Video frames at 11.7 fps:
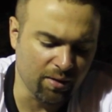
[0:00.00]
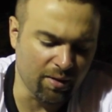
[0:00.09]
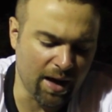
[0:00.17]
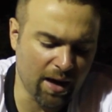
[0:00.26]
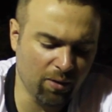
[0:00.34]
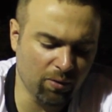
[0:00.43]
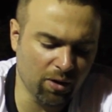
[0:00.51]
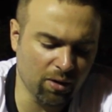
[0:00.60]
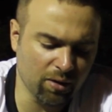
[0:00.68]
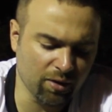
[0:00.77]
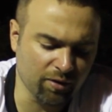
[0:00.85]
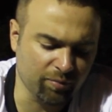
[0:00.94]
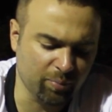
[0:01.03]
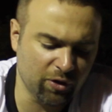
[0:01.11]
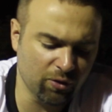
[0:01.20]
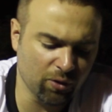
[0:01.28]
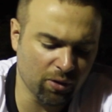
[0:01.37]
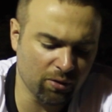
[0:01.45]
Thou art of
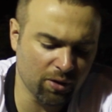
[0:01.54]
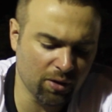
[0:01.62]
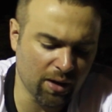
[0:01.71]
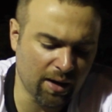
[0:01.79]
purer